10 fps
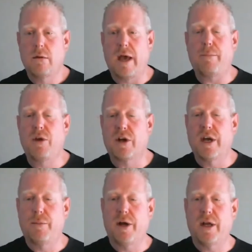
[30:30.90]
Yep, you're
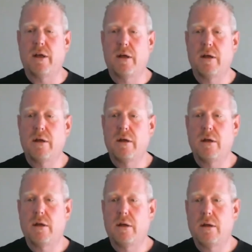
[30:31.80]
good, buddy.
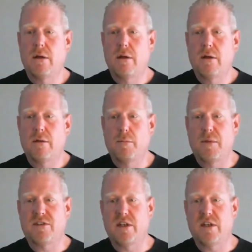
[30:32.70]
I got